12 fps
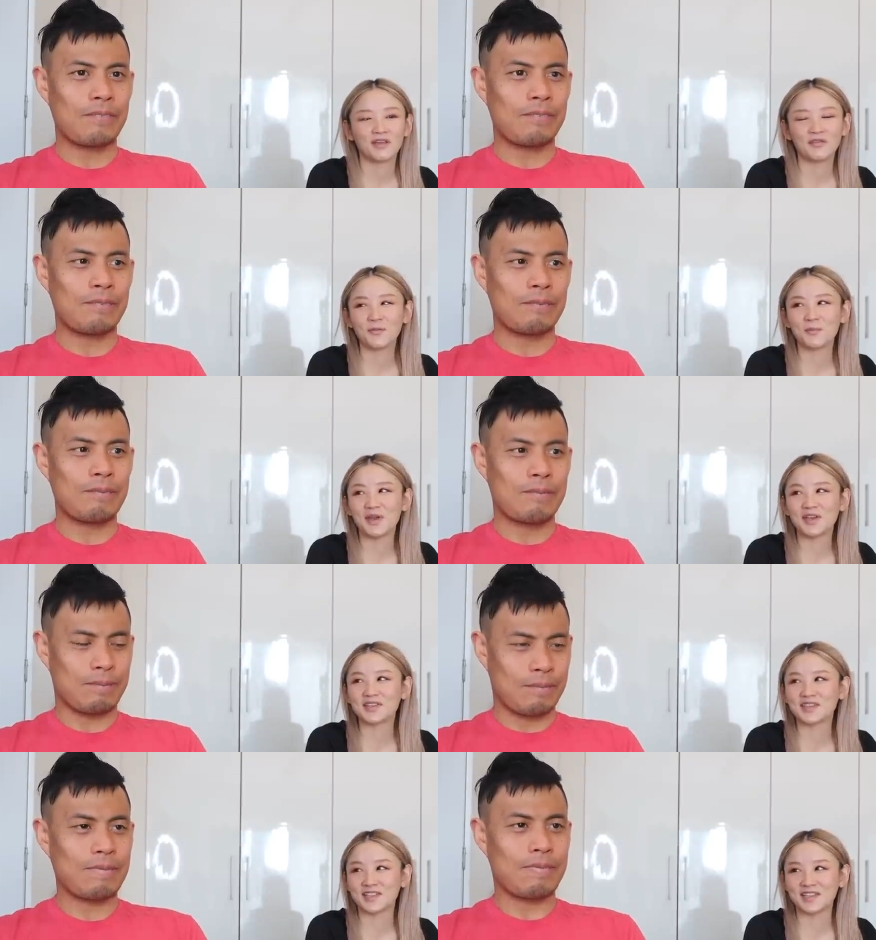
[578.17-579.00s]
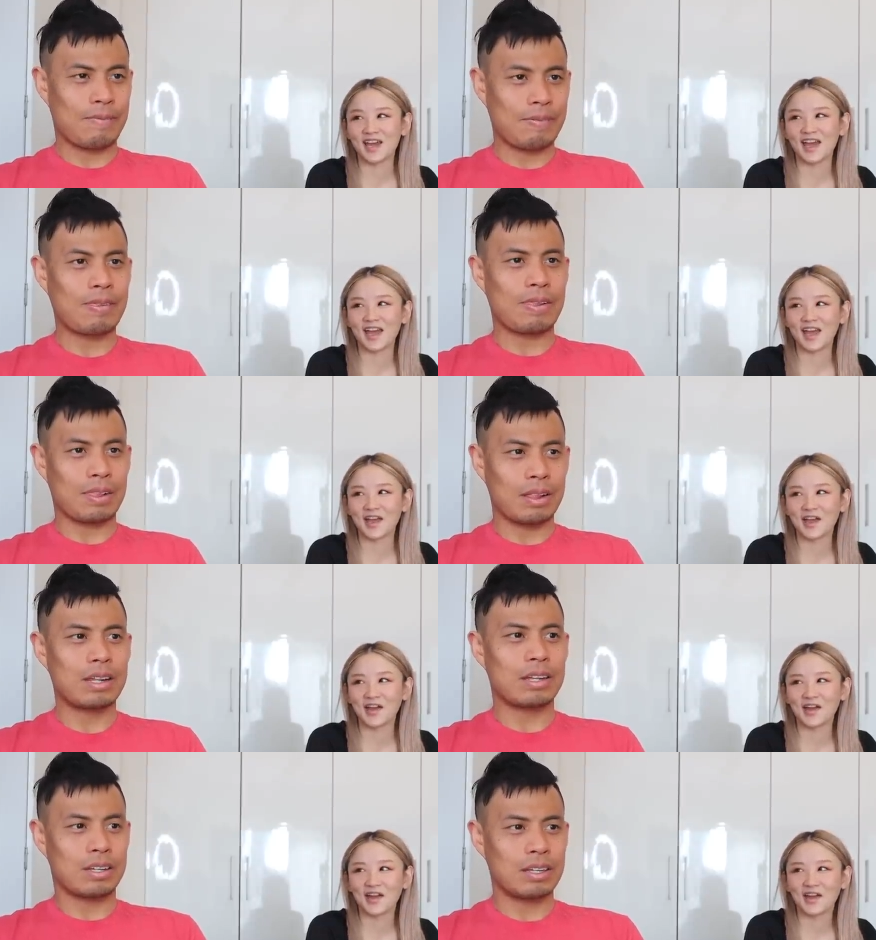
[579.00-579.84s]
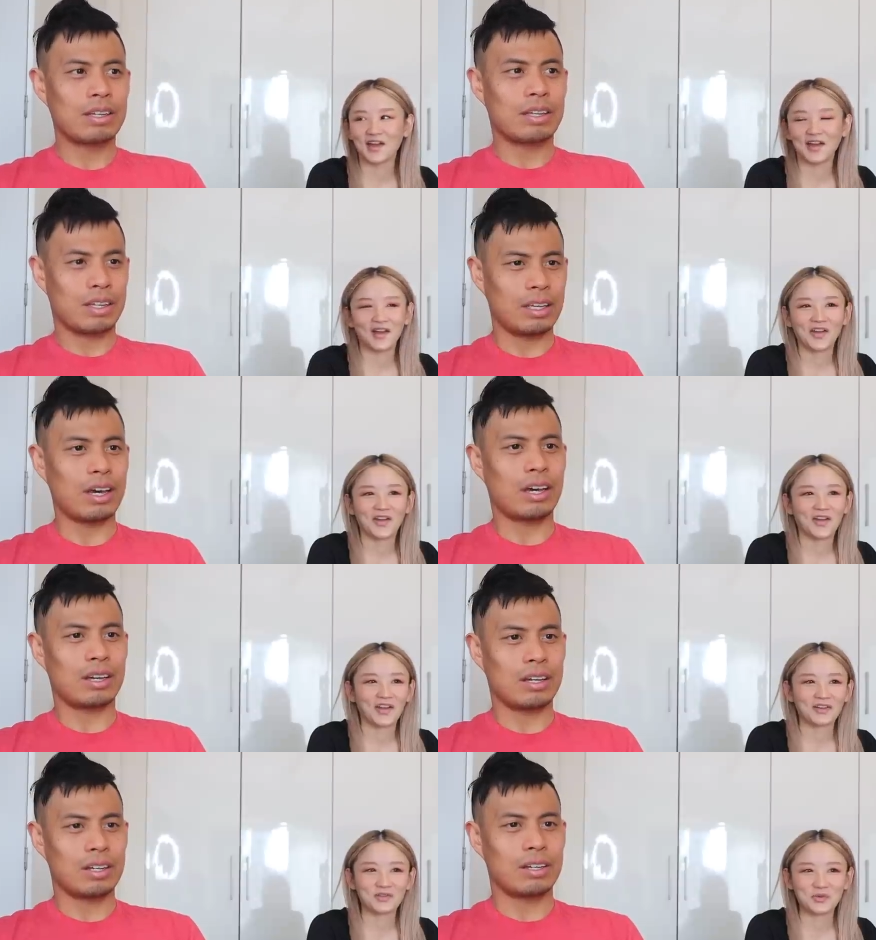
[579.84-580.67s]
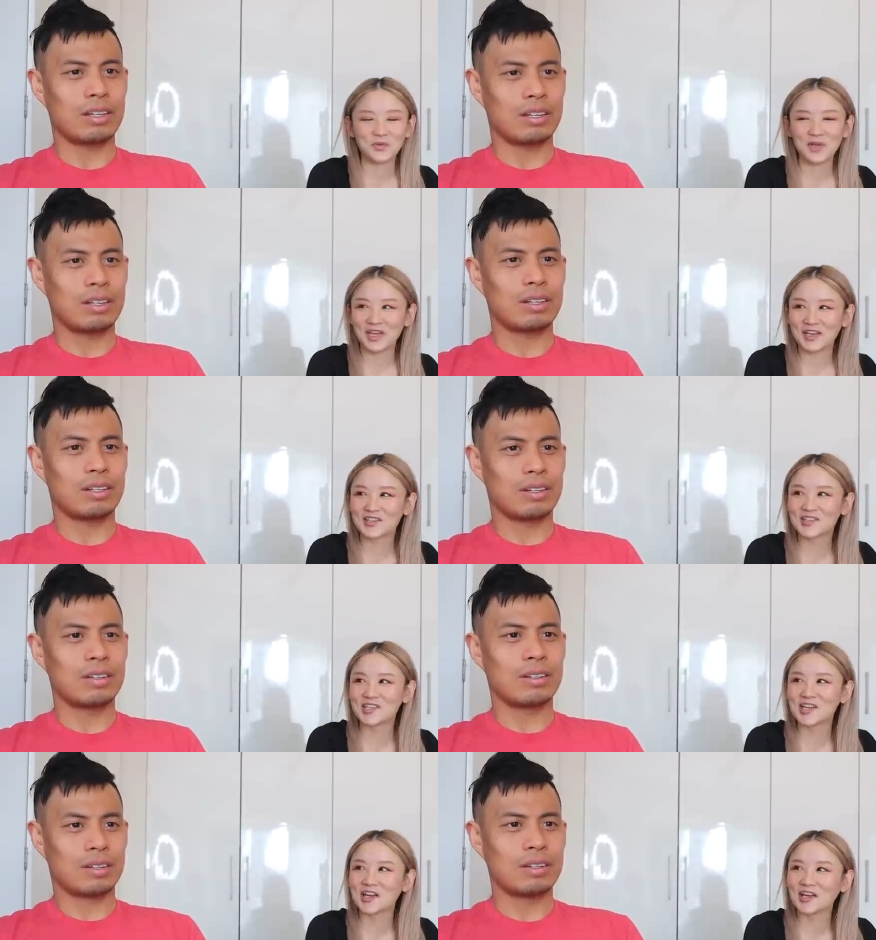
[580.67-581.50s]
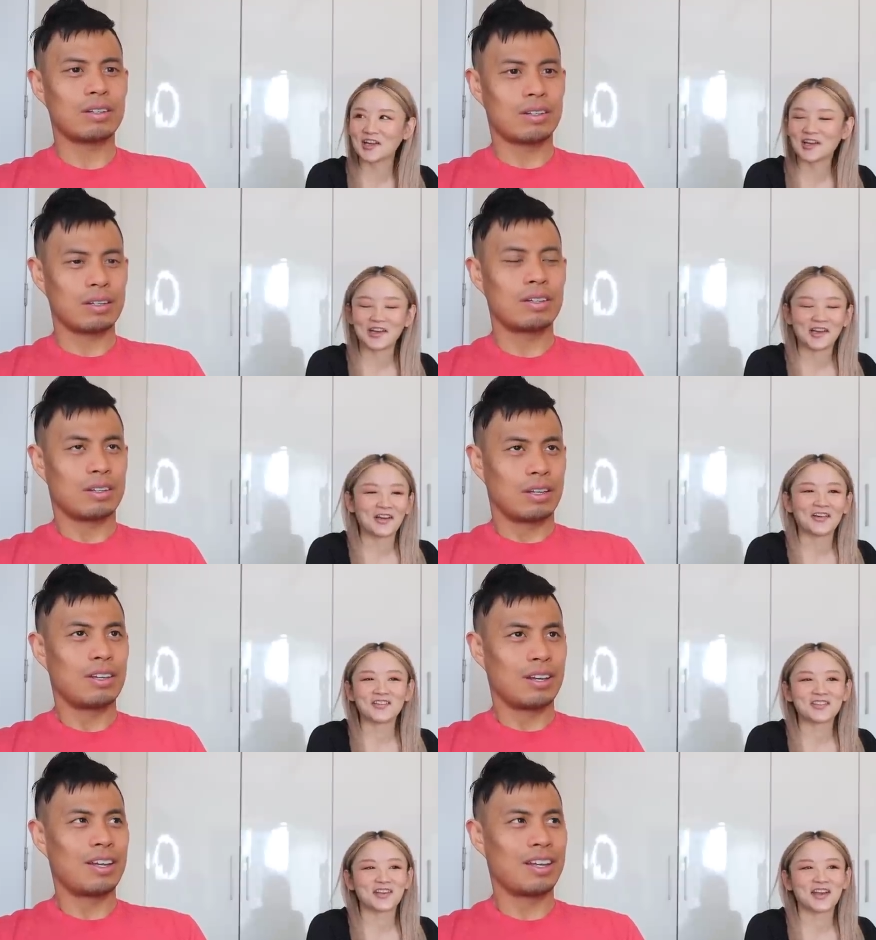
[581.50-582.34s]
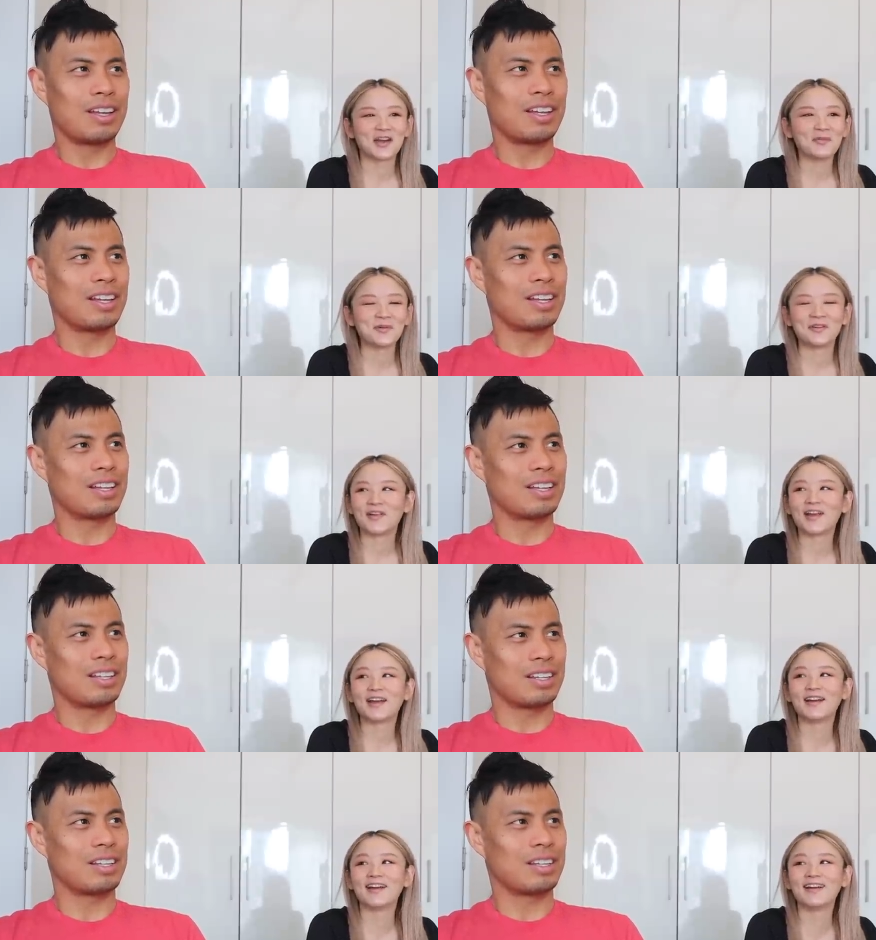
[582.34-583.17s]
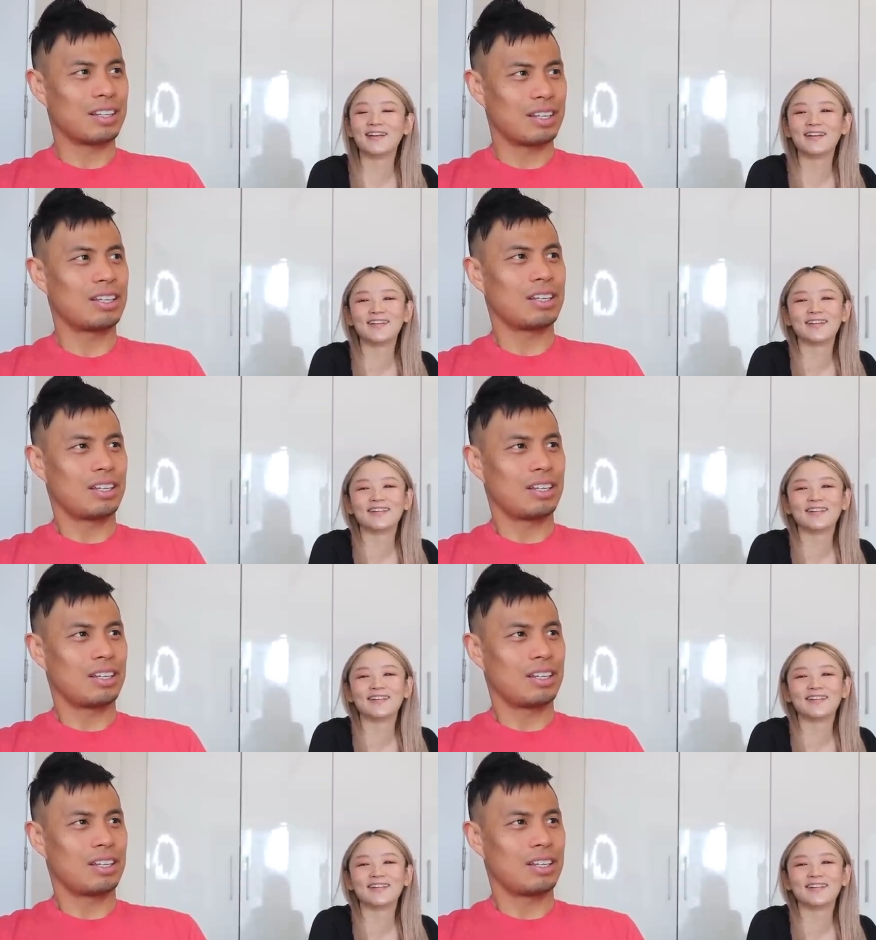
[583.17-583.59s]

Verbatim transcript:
Speaker 1: If you miss a day, yeah, like two weeks, what's gonna happen, right?